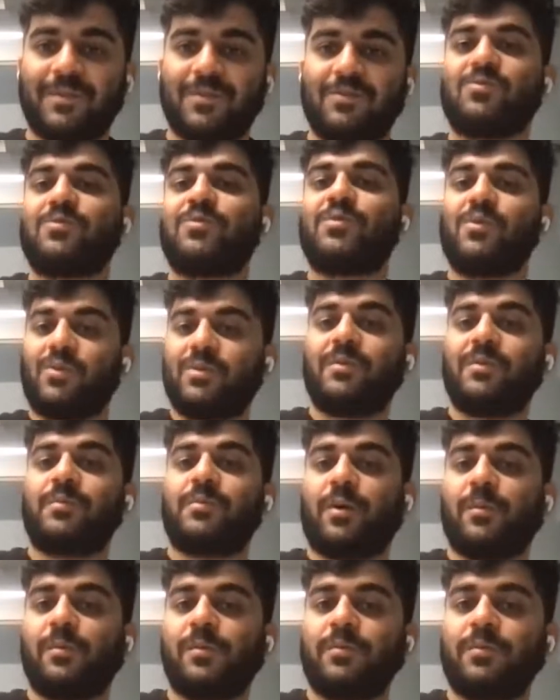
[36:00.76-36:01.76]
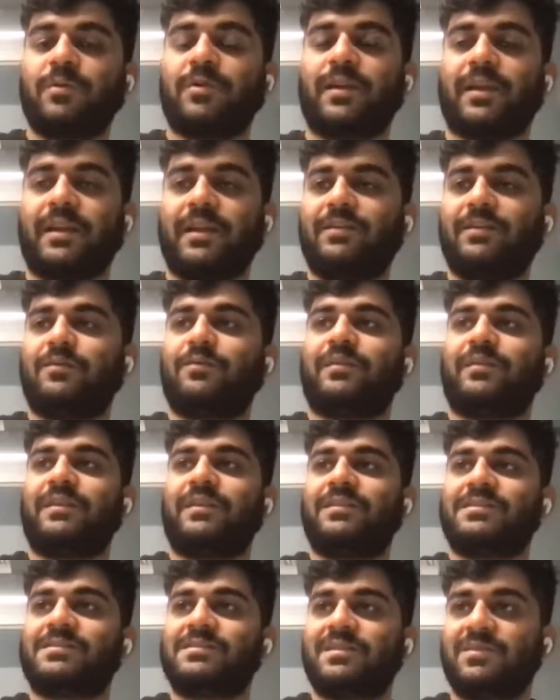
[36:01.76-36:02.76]
You know the problem, you're trying to
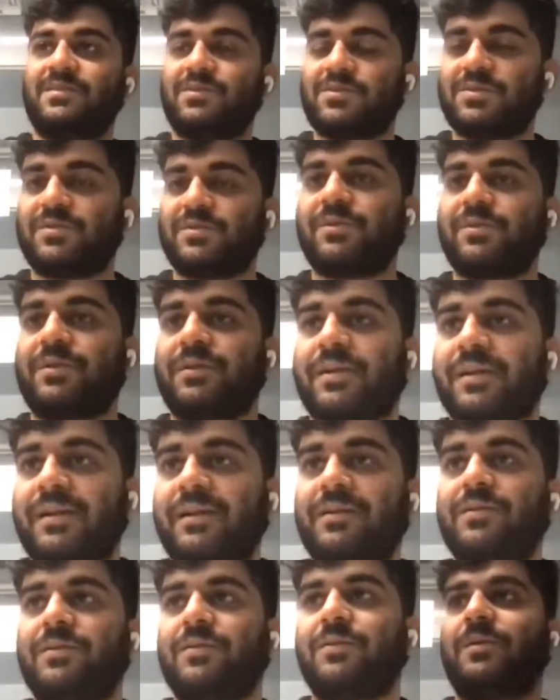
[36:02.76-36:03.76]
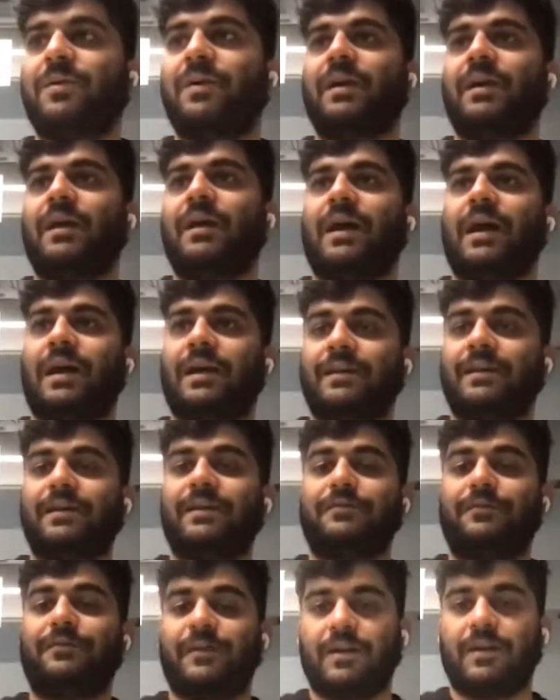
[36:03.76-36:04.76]
find the solution, or you're trying to
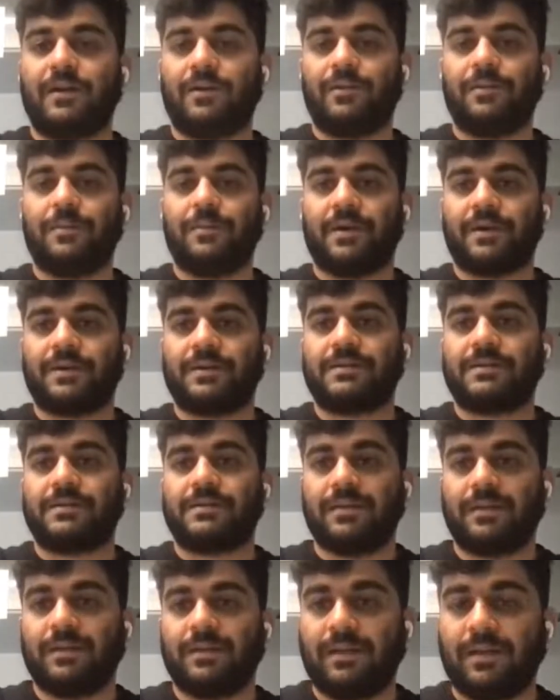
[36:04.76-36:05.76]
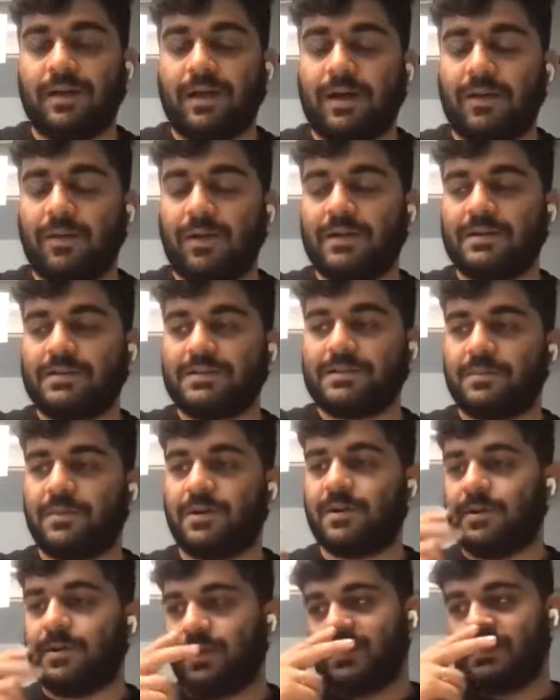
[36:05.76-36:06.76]
identify how large the
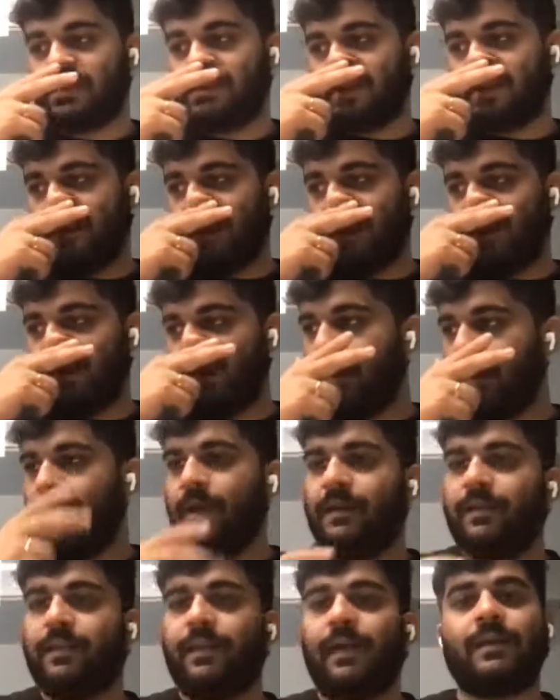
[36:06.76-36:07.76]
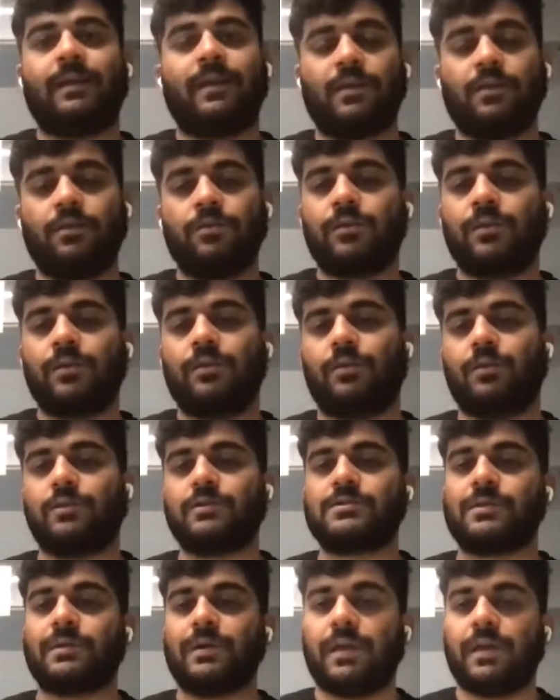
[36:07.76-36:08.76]
market is, right? In that case, you can
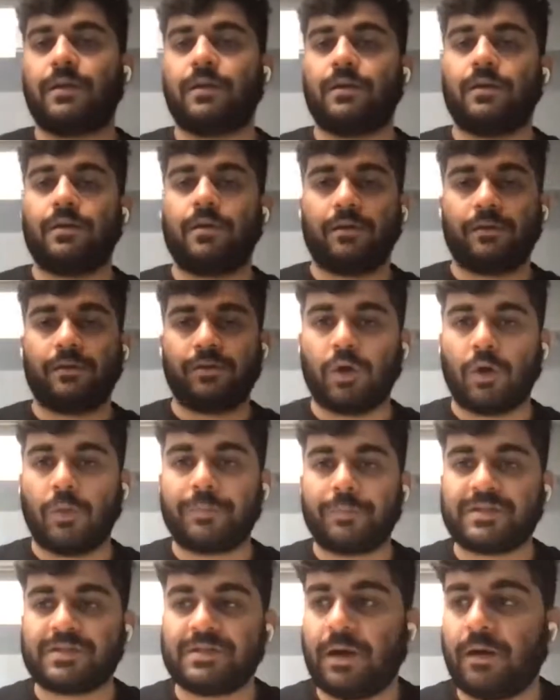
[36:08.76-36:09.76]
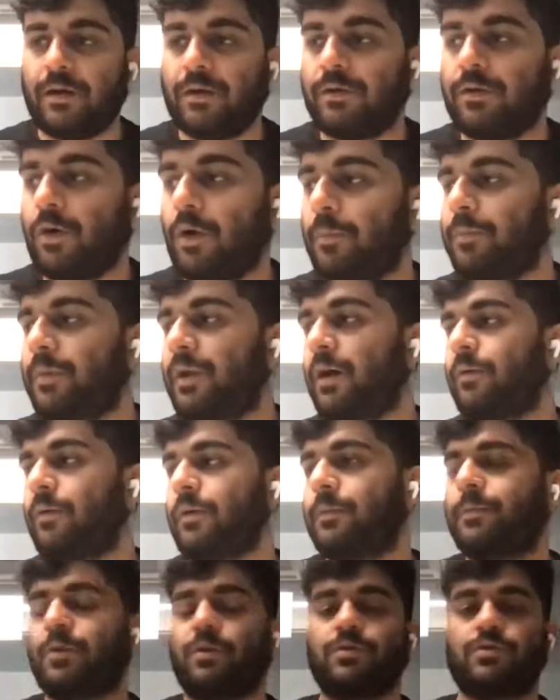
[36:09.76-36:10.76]
also take a top-down
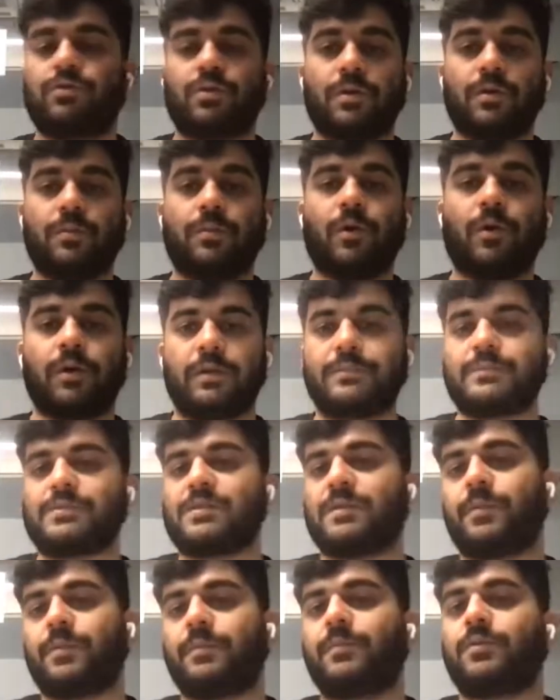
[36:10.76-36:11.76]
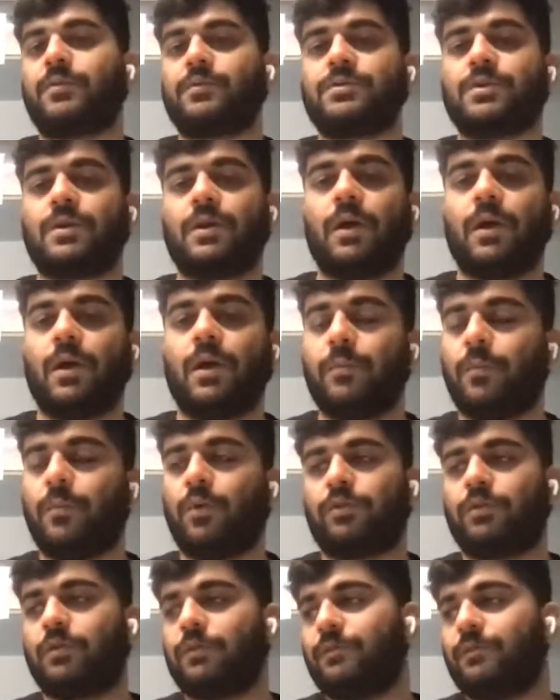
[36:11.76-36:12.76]
approach or a bottoms-up approach.
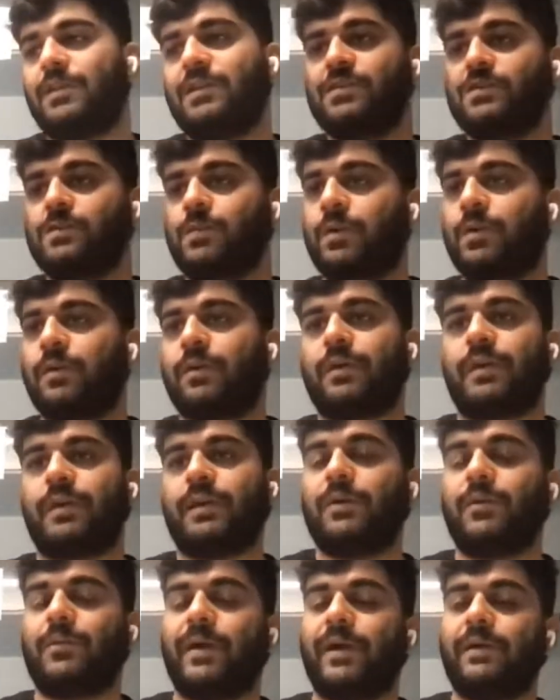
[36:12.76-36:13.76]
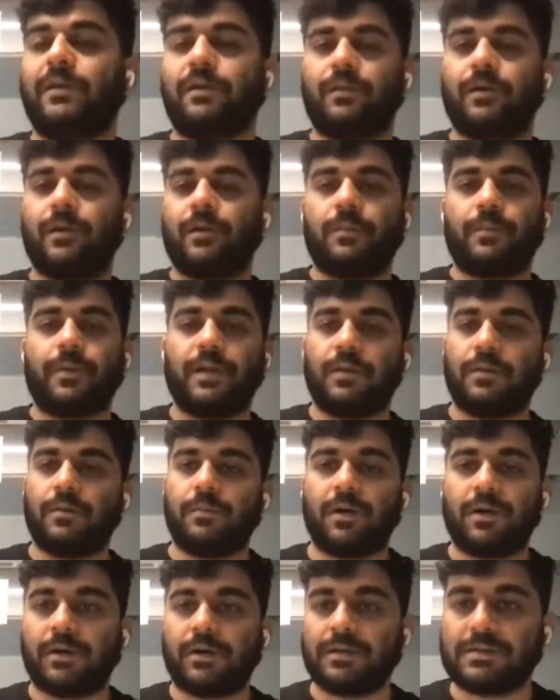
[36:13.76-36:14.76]
Both of these work really well to determine a
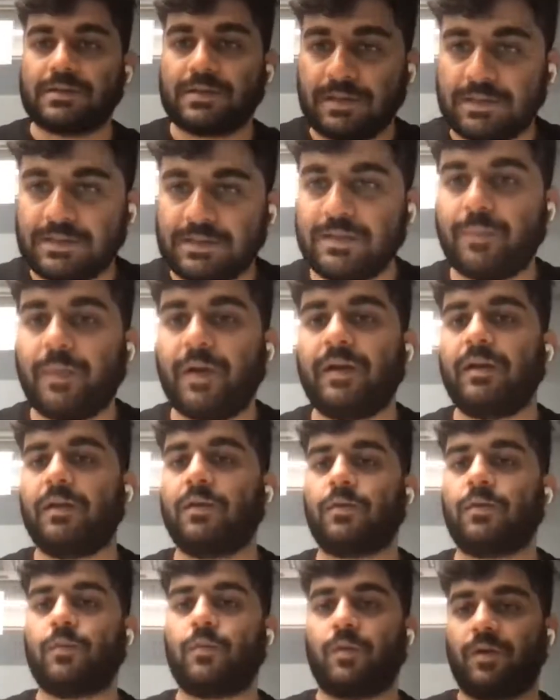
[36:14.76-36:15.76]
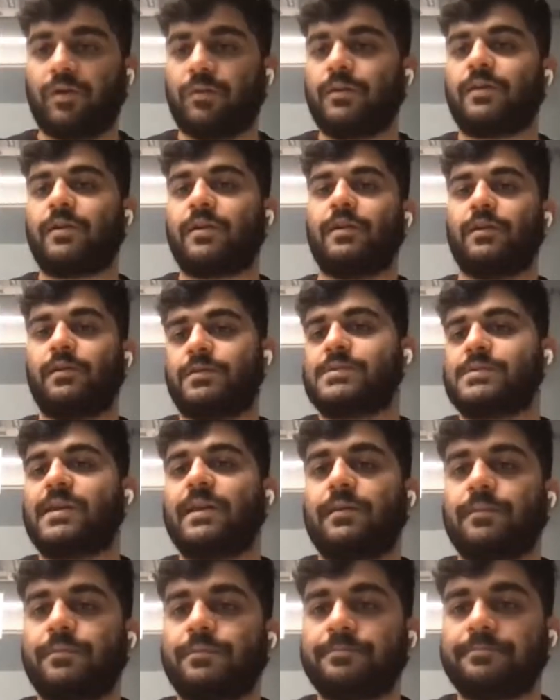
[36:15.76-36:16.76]
market size, depending on what you're trying to
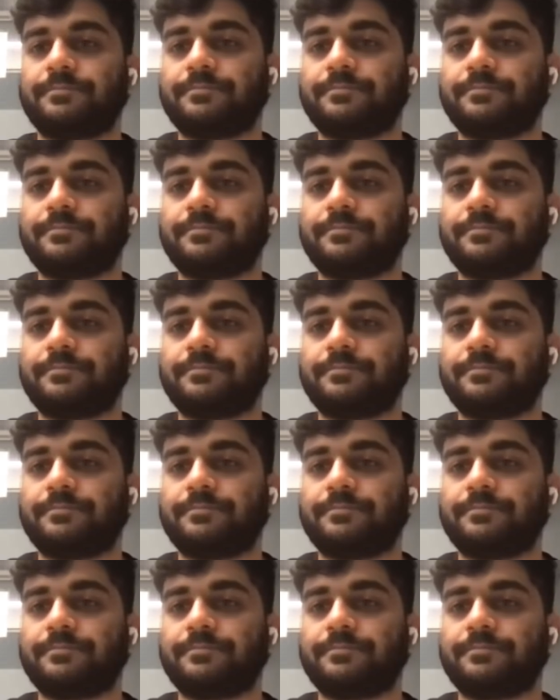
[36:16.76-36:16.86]
sell.